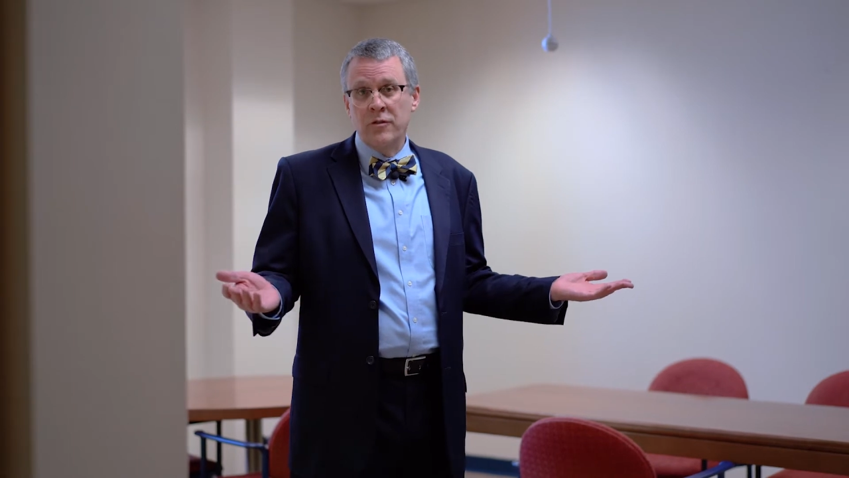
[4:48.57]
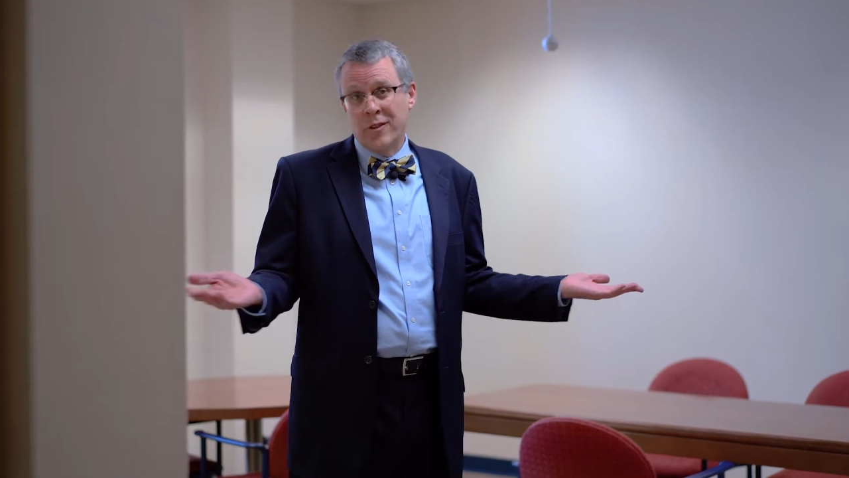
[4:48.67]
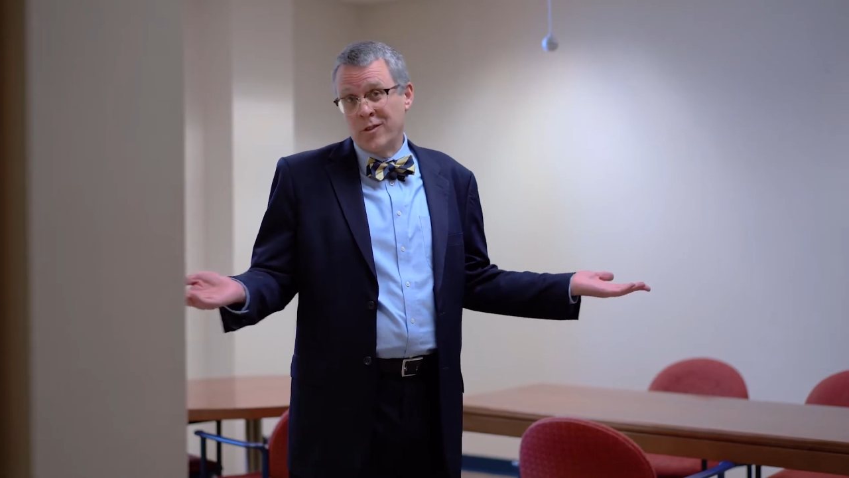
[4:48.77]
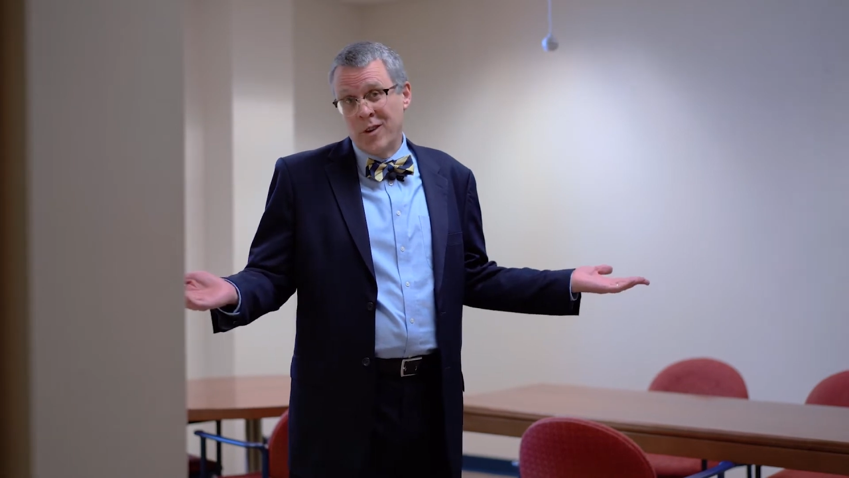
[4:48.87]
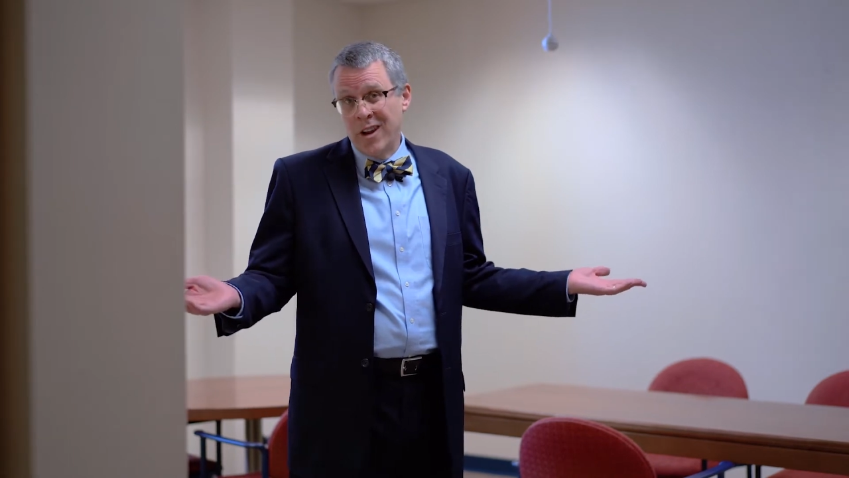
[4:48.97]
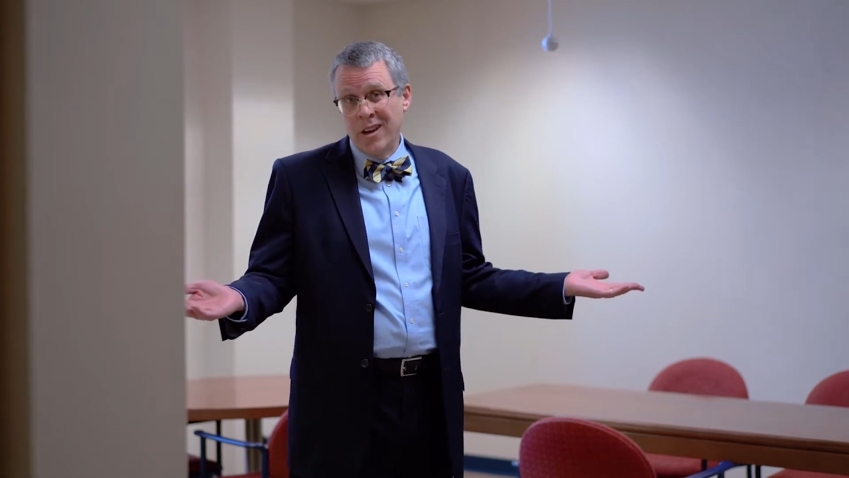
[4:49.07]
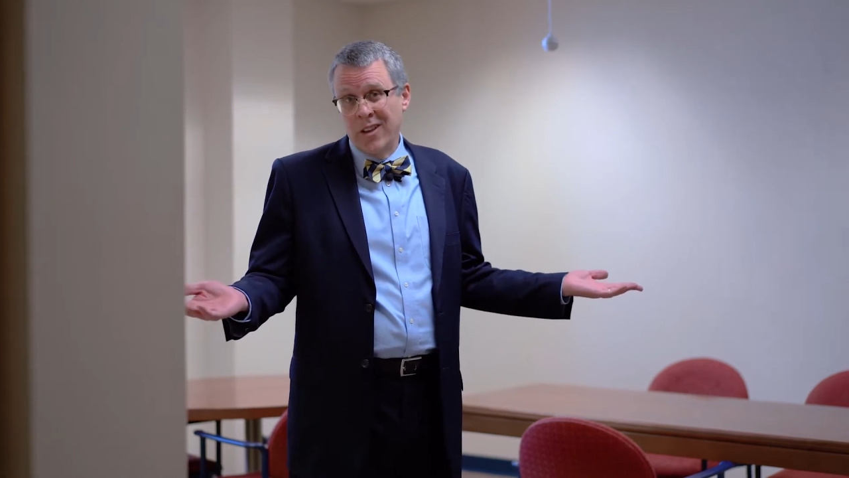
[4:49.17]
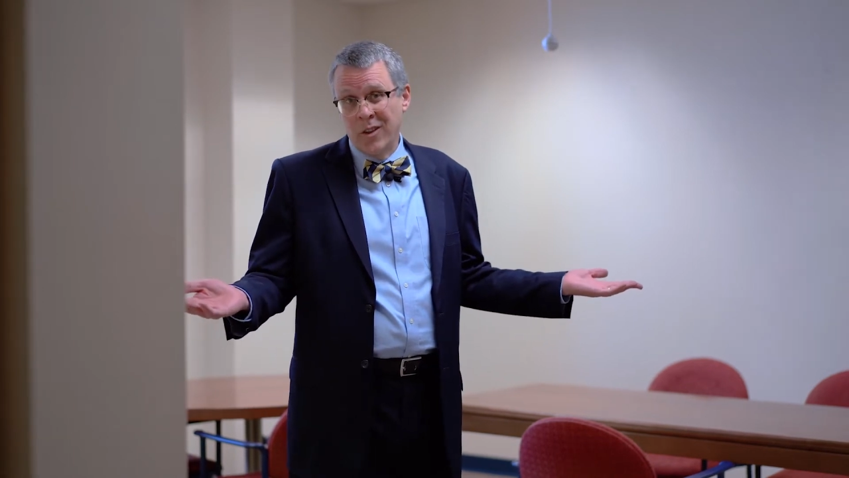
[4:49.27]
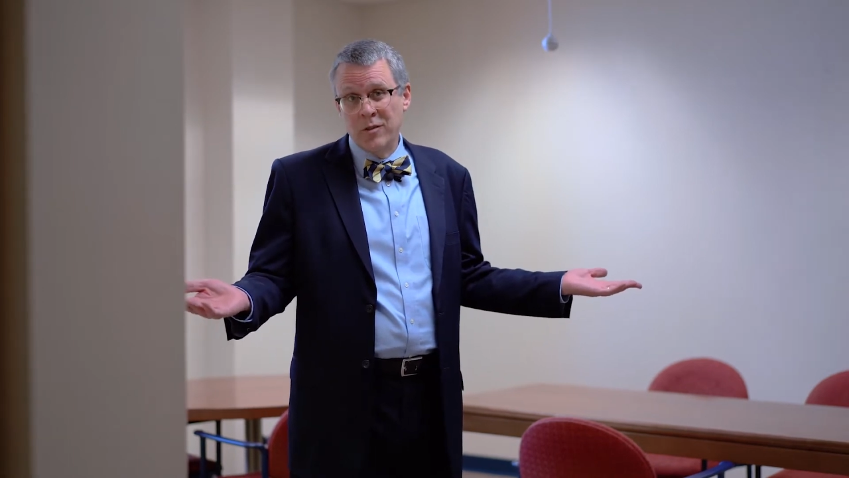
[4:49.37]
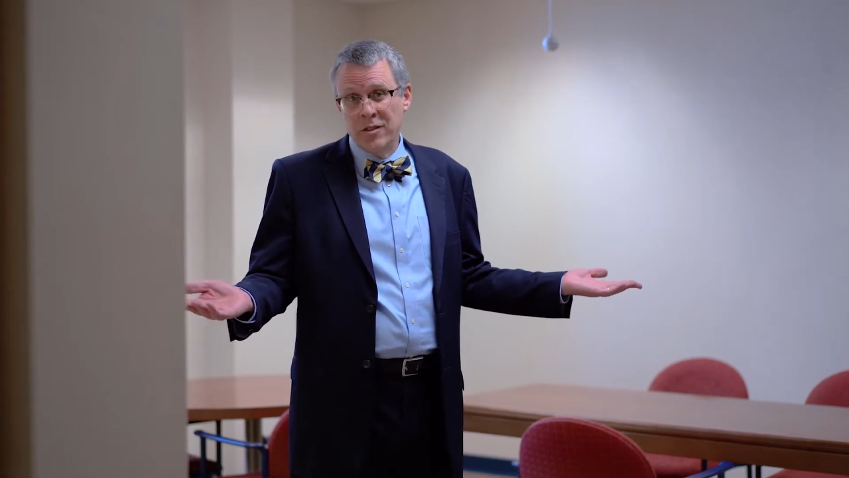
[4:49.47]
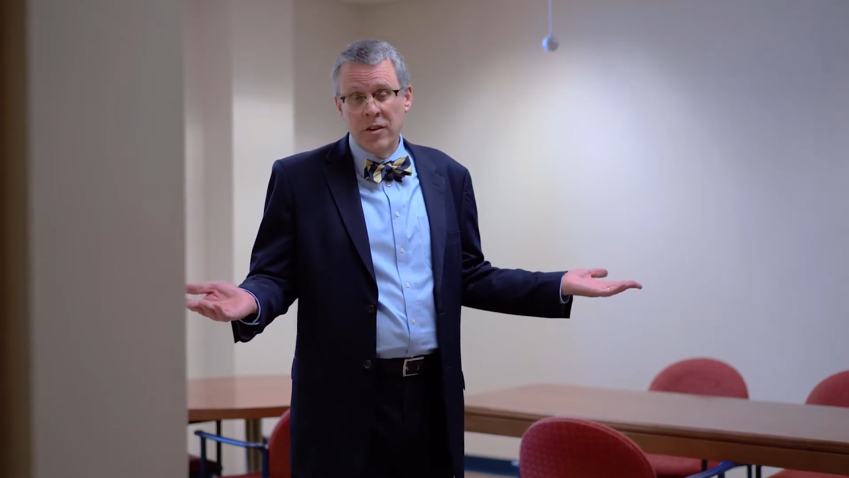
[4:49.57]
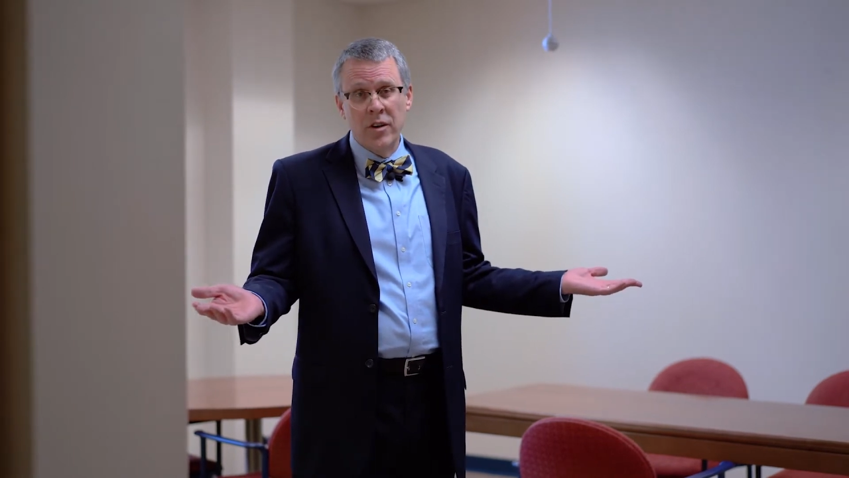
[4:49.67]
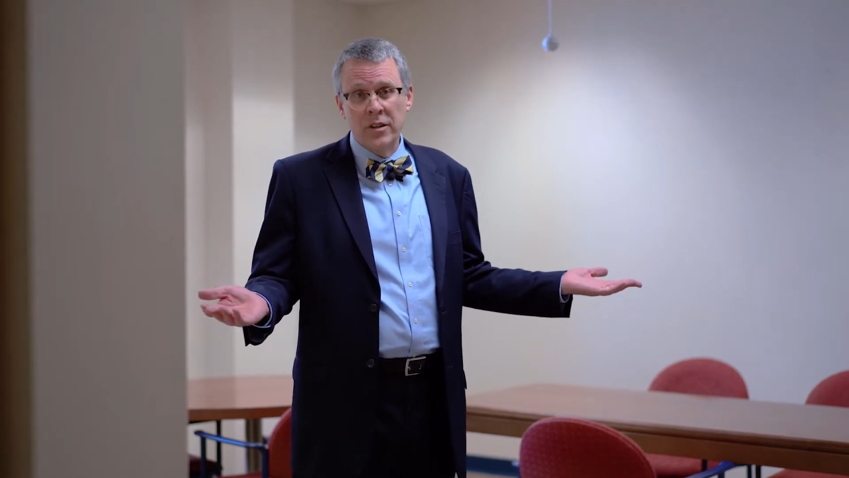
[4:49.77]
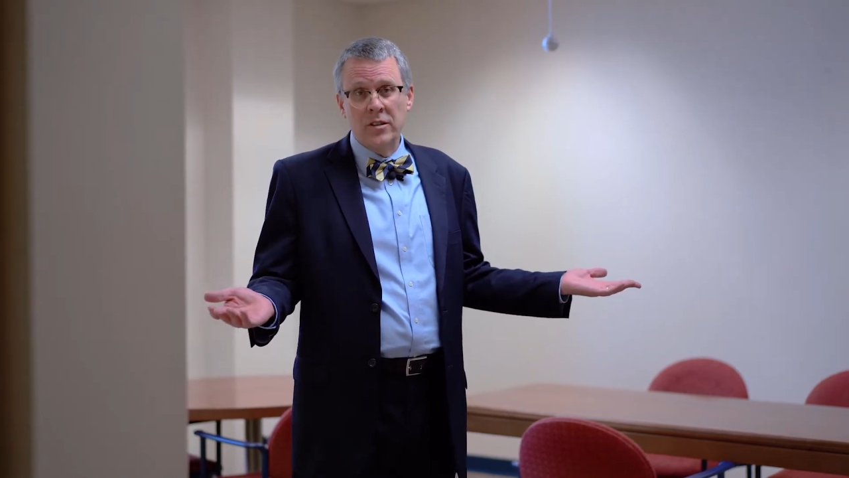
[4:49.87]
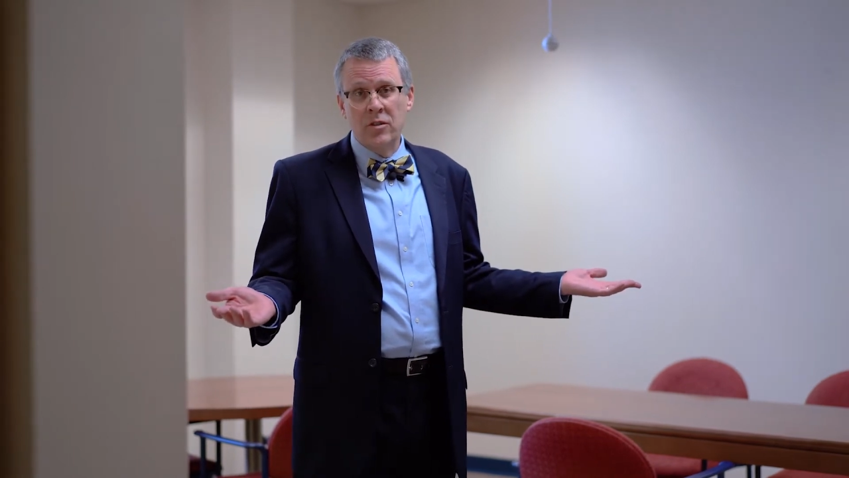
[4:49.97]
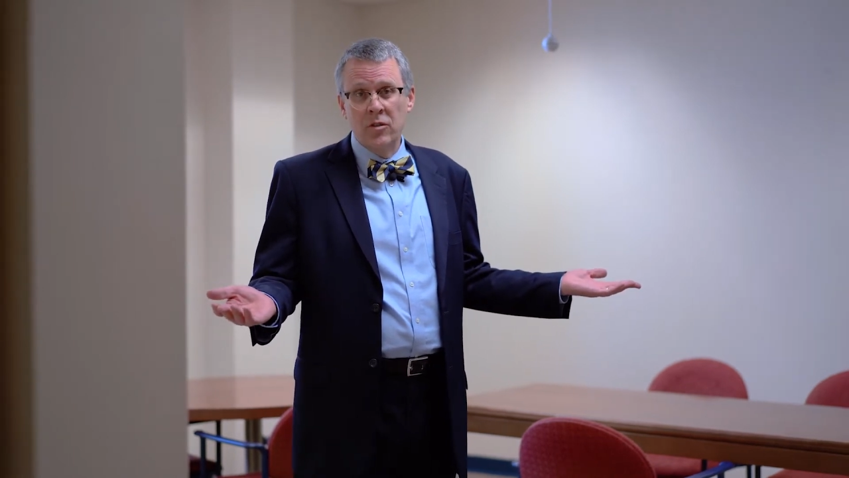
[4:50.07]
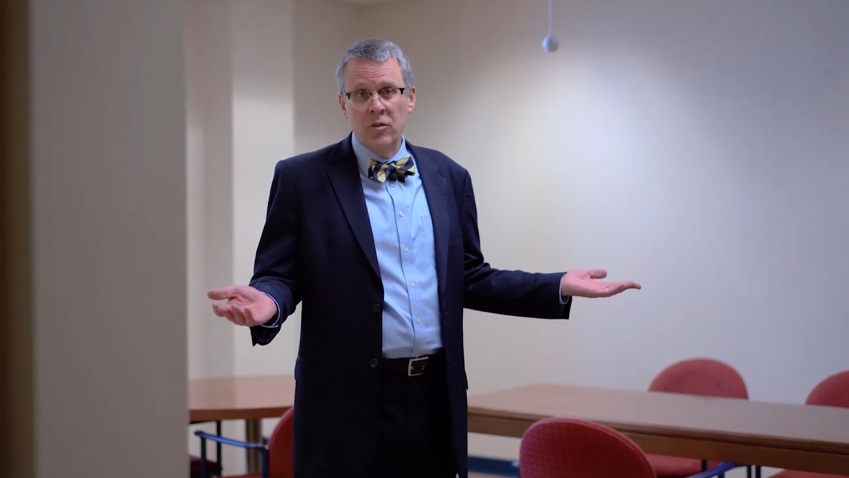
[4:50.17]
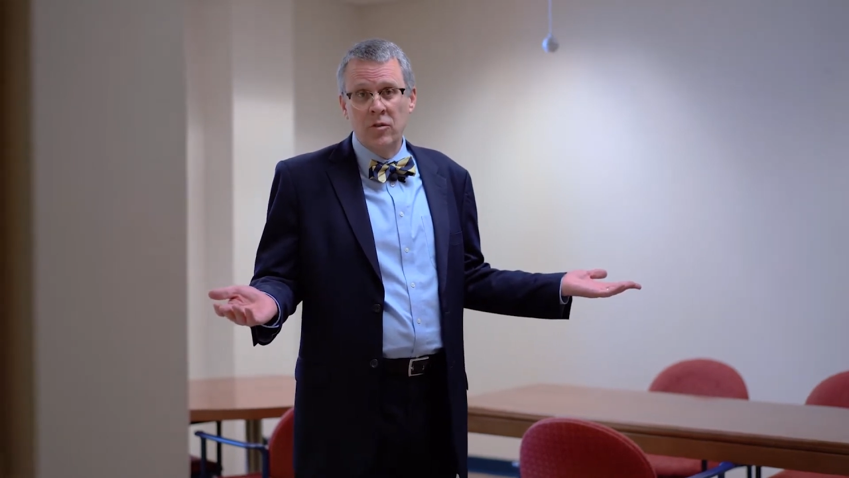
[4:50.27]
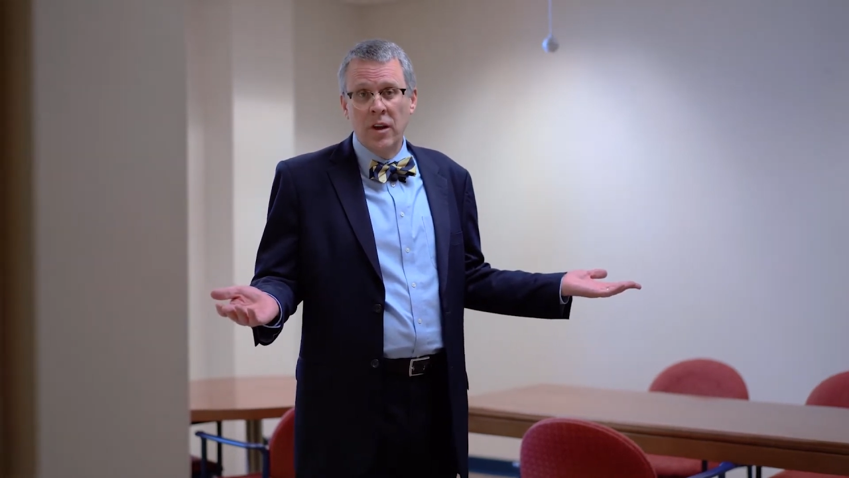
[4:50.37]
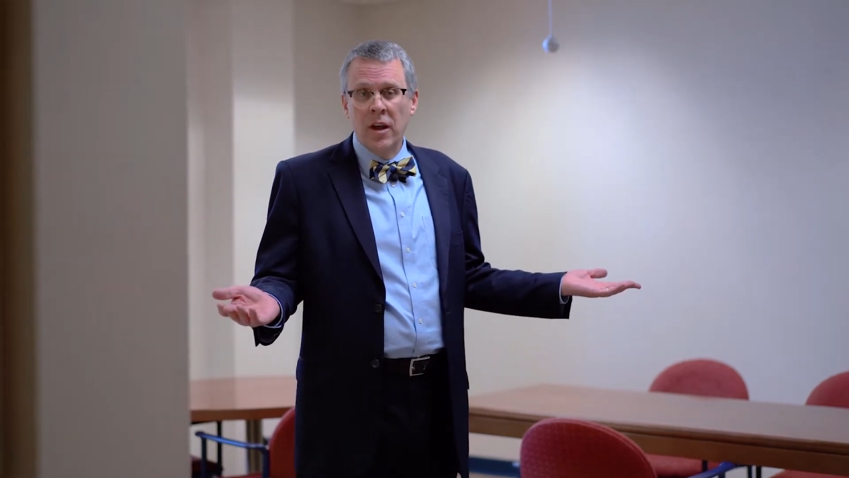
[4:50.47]
for training in those areas
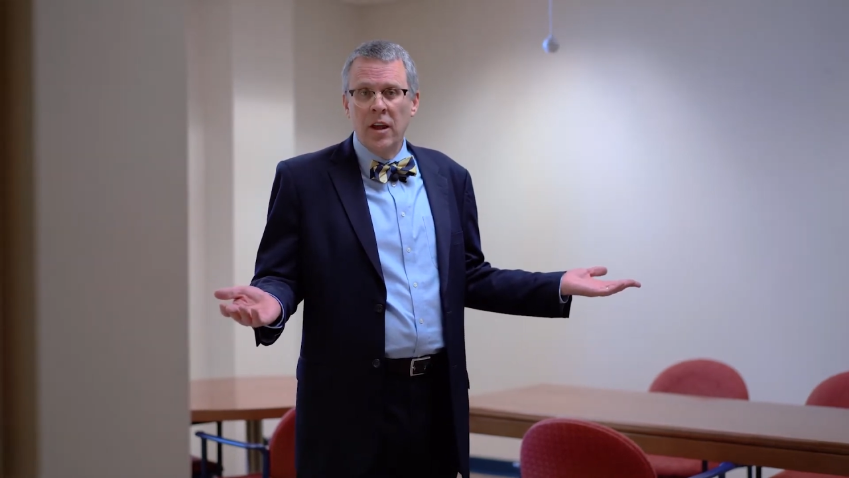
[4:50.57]
too.